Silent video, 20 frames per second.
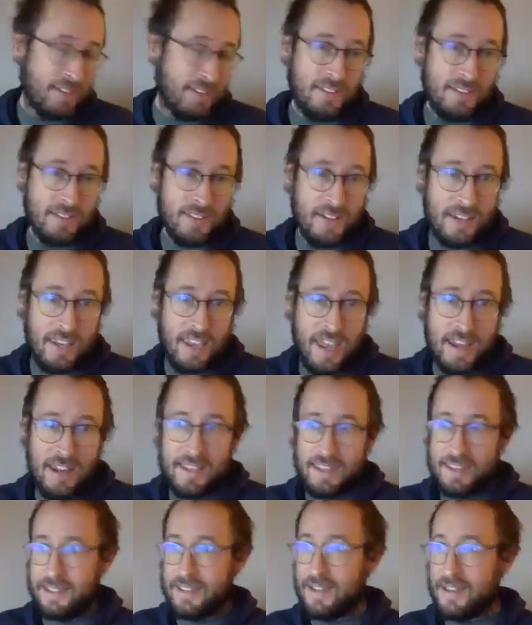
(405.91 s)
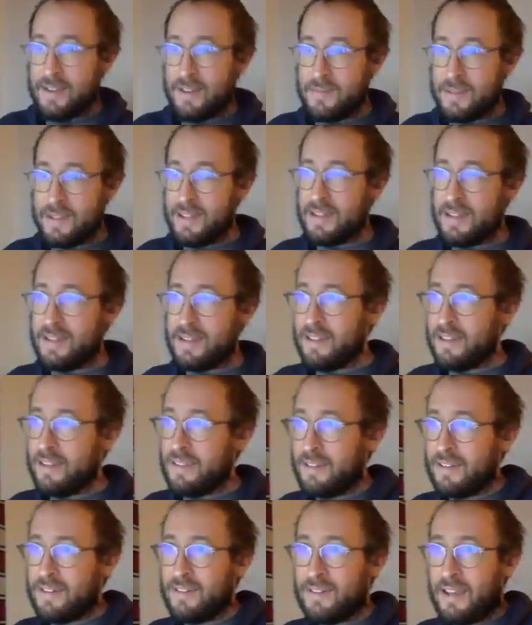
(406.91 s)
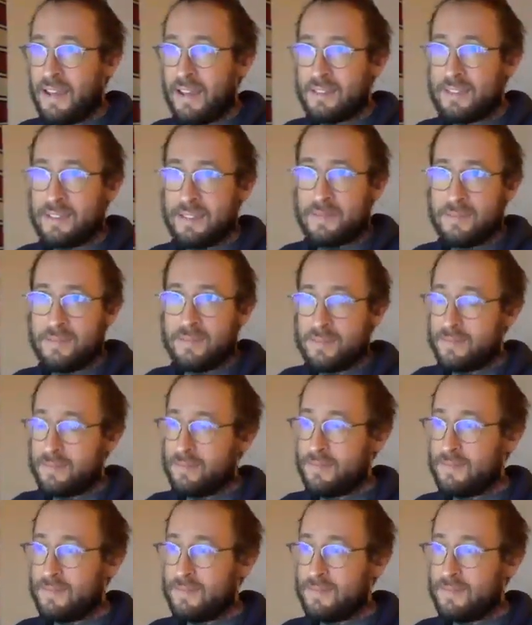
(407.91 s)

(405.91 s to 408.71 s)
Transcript: look at it and add some